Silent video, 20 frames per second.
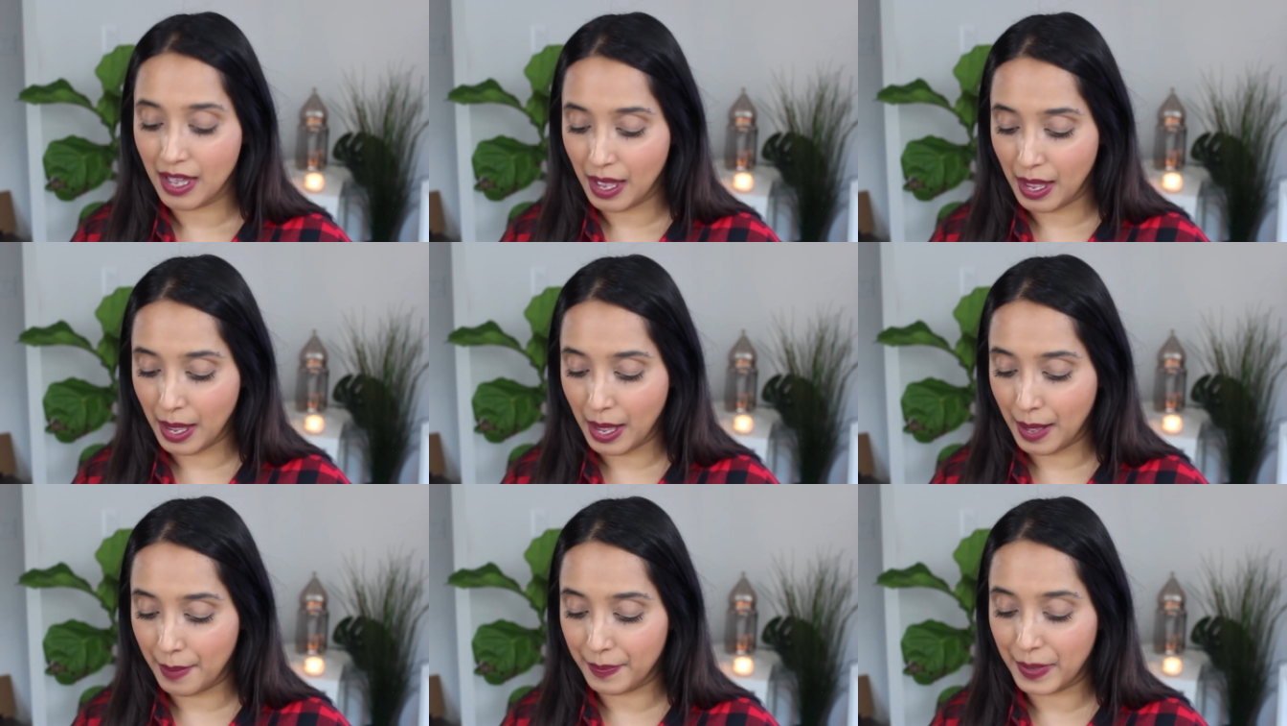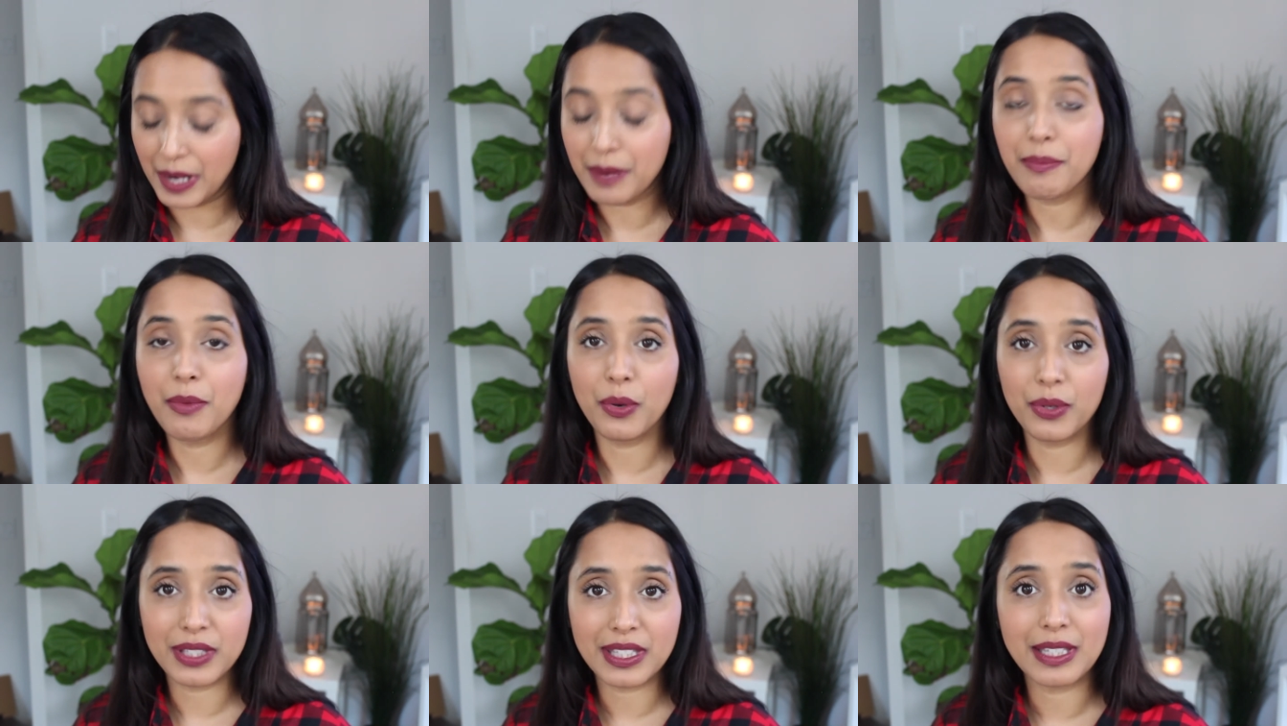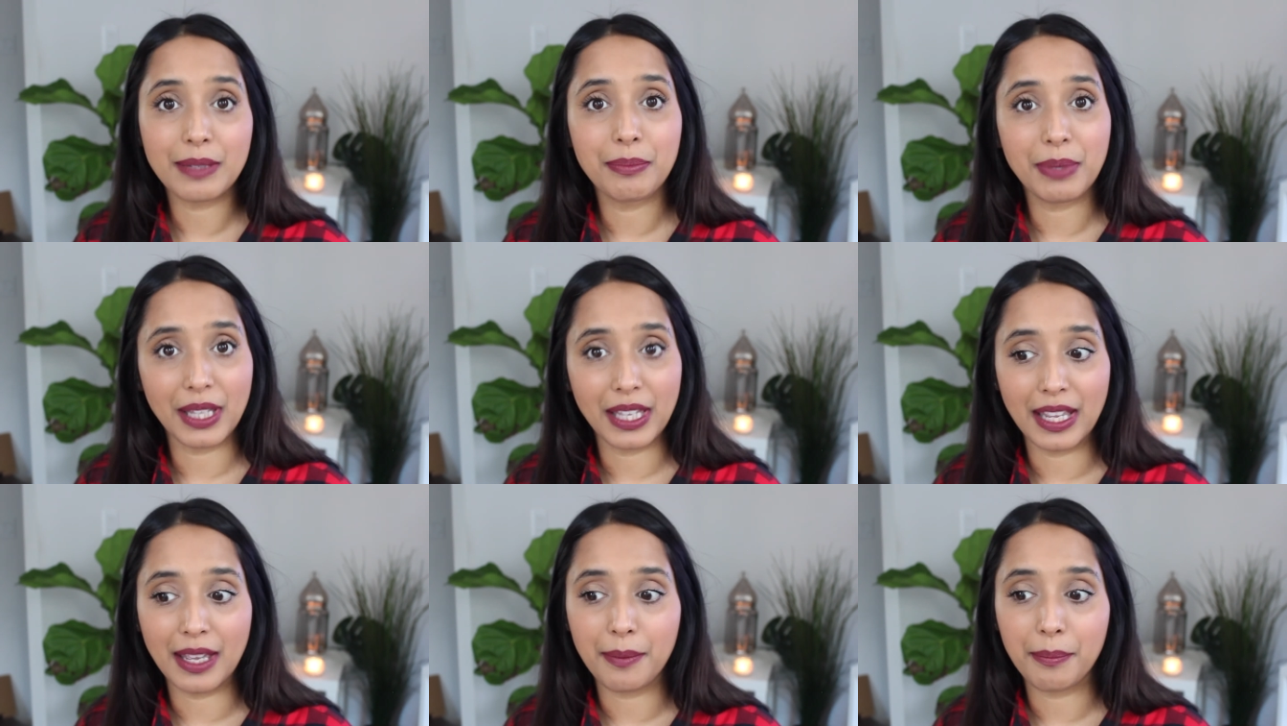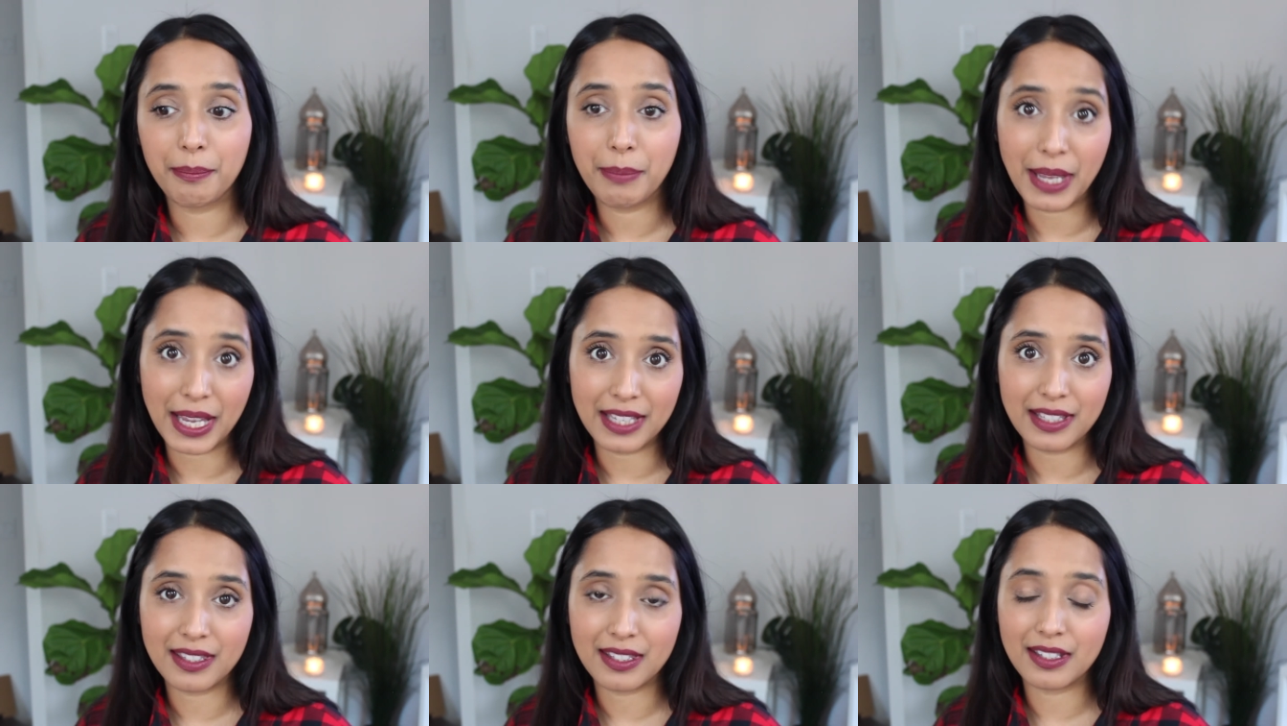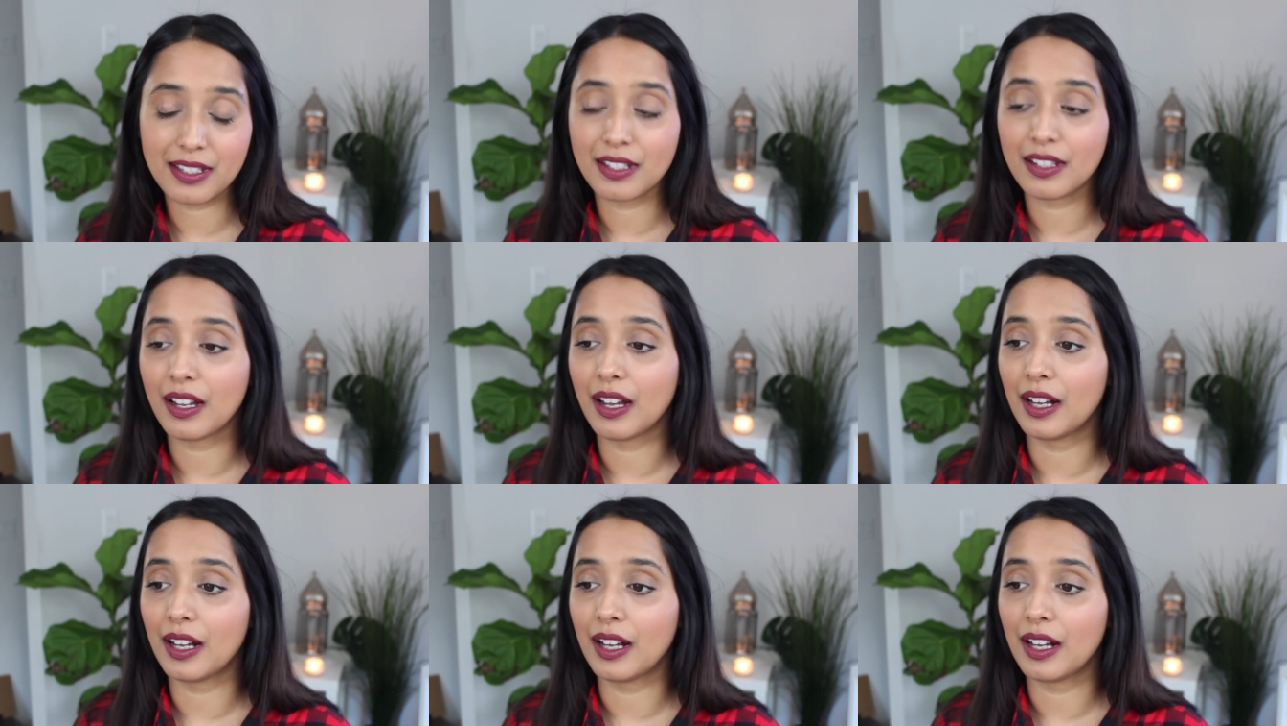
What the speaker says: and mostly plant-based.